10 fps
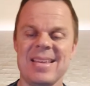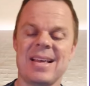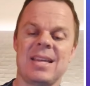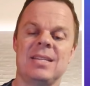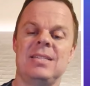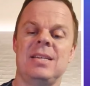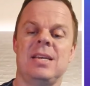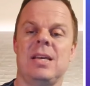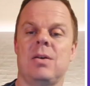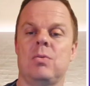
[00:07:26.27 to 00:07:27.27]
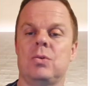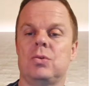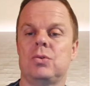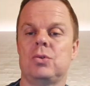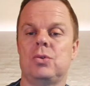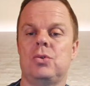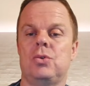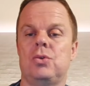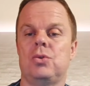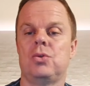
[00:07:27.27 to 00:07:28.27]
I can say
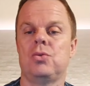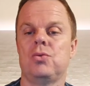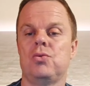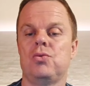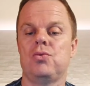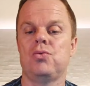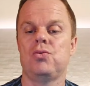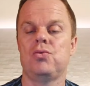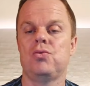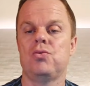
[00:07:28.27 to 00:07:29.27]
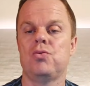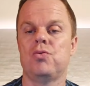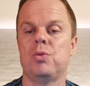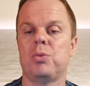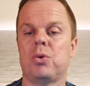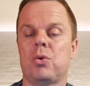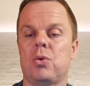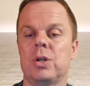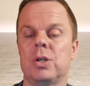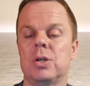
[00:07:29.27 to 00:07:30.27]
2
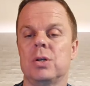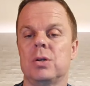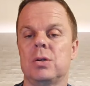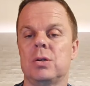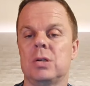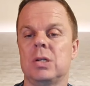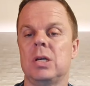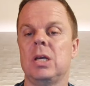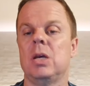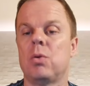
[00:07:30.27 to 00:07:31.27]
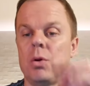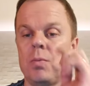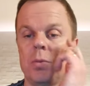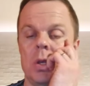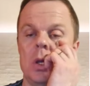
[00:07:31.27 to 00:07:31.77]
more than 0.